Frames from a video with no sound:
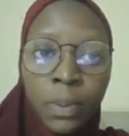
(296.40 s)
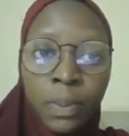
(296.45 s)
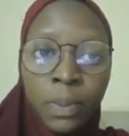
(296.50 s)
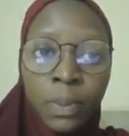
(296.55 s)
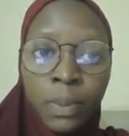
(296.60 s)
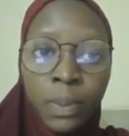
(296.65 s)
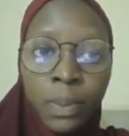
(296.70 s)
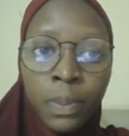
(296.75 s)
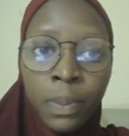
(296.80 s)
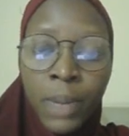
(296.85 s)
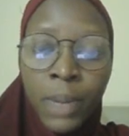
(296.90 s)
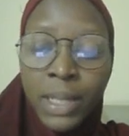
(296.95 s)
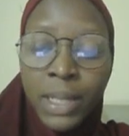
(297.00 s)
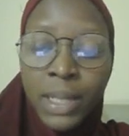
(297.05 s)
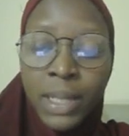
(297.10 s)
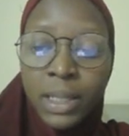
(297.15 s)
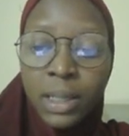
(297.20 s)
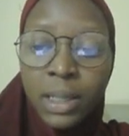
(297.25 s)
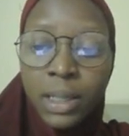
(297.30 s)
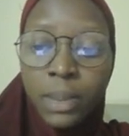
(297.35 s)
must
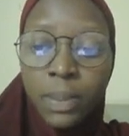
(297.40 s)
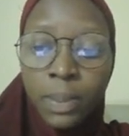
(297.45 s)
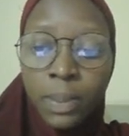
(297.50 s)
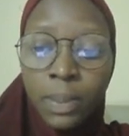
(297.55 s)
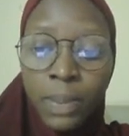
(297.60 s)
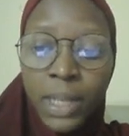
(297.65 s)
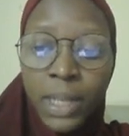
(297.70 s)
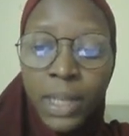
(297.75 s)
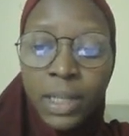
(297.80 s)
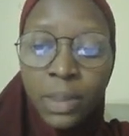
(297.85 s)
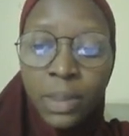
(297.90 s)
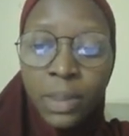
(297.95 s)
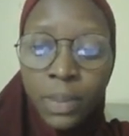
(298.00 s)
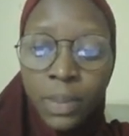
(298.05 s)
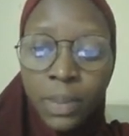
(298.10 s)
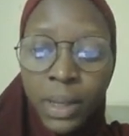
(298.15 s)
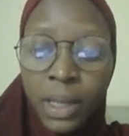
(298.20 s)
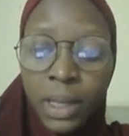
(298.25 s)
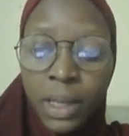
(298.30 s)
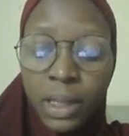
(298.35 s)

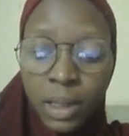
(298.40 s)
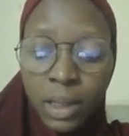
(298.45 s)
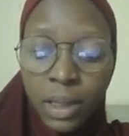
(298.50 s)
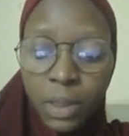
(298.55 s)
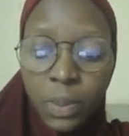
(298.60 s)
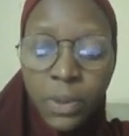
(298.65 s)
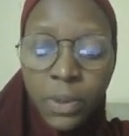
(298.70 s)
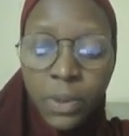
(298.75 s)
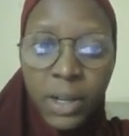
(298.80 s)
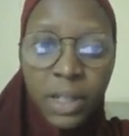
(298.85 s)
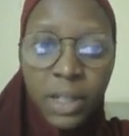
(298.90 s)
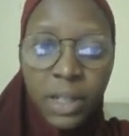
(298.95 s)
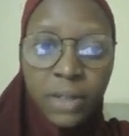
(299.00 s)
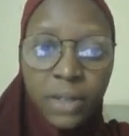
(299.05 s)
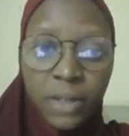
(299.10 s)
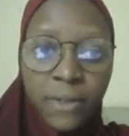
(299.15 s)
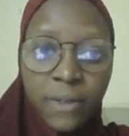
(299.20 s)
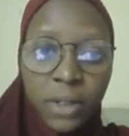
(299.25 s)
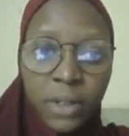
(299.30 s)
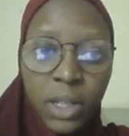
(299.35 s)
be displayed for
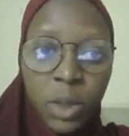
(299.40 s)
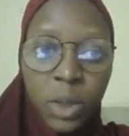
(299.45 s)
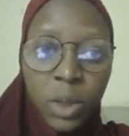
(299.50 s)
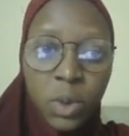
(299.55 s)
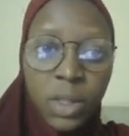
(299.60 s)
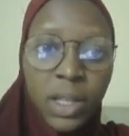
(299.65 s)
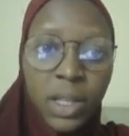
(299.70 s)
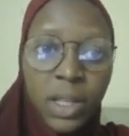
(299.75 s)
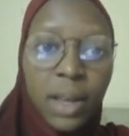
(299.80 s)
the user.